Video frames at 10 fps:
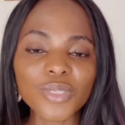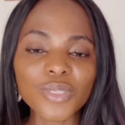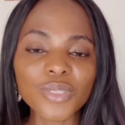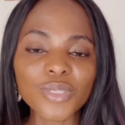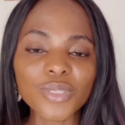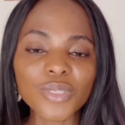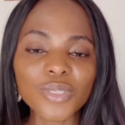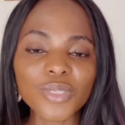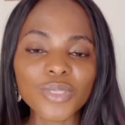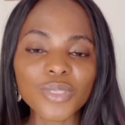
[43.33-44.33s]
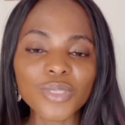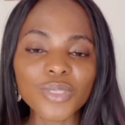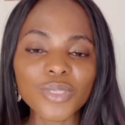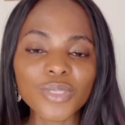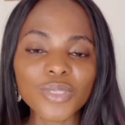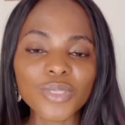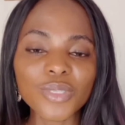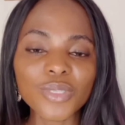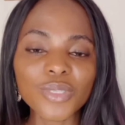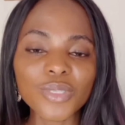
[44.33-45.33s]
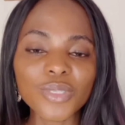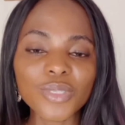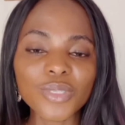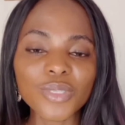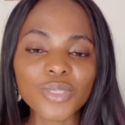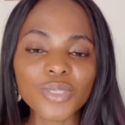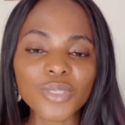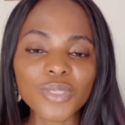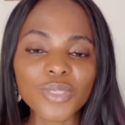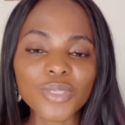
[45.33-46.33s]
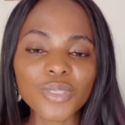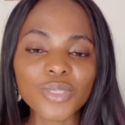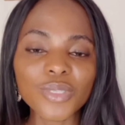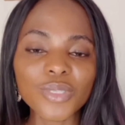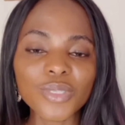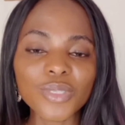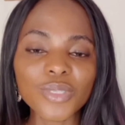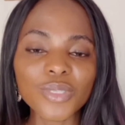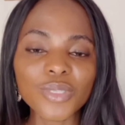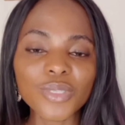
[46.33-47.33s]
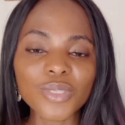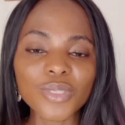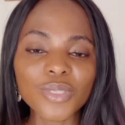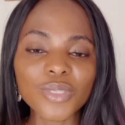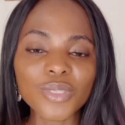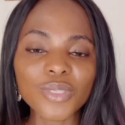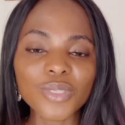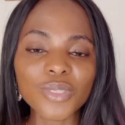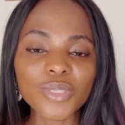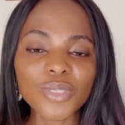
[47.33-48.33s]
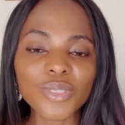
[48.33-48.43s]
The face doesn't move, so there is nothing to read.